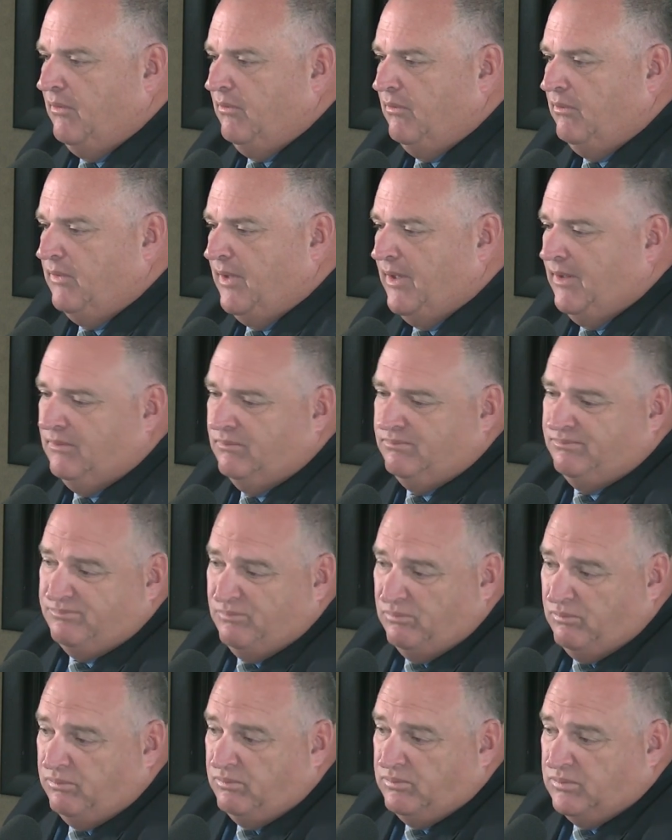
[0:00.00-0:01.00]
then
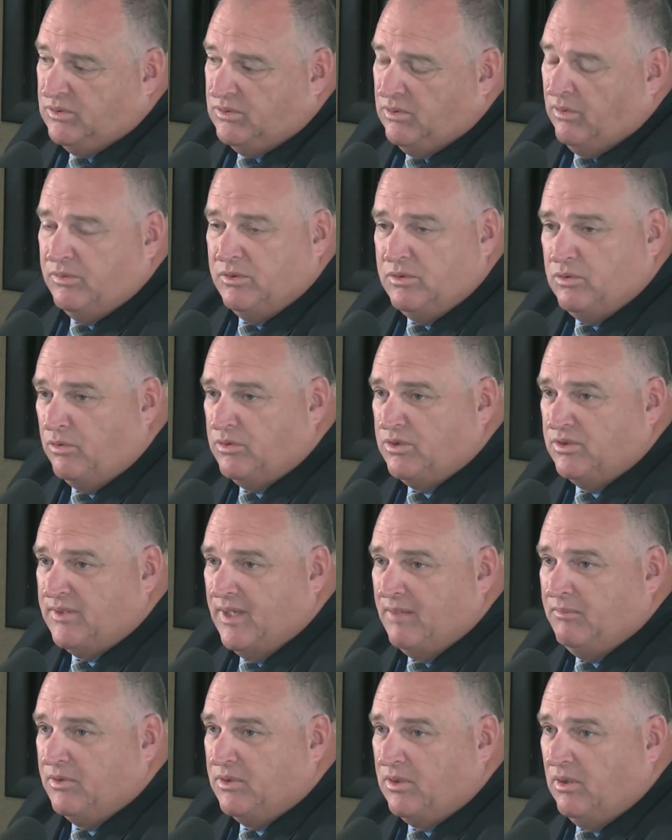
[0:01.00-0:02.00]
joined the Georgia
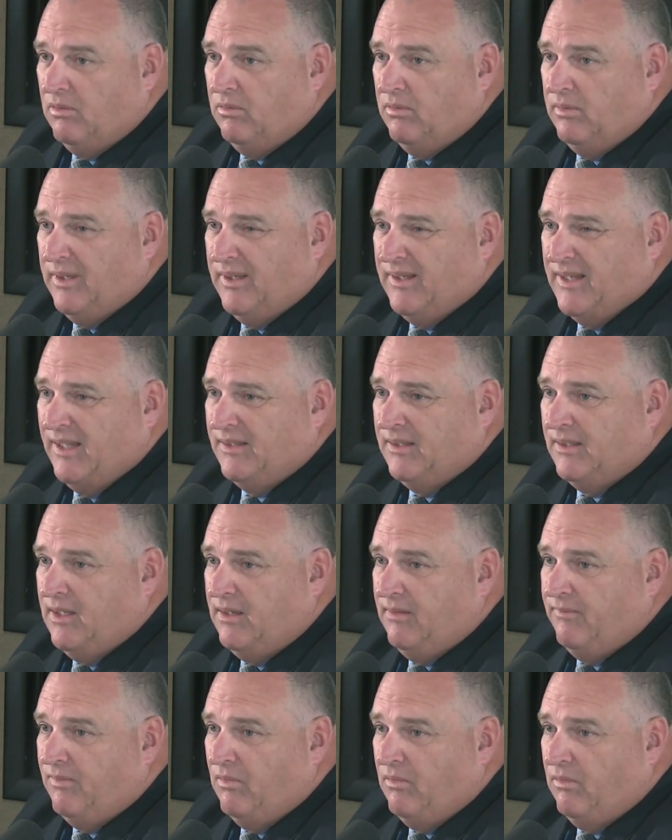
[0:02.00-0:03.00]
State Patrol in
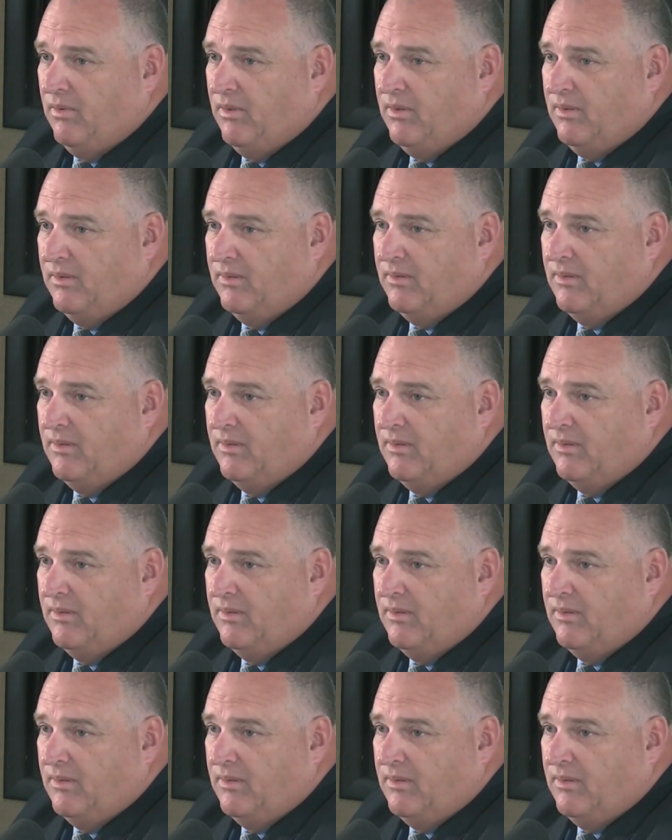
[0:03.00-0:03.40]
1984.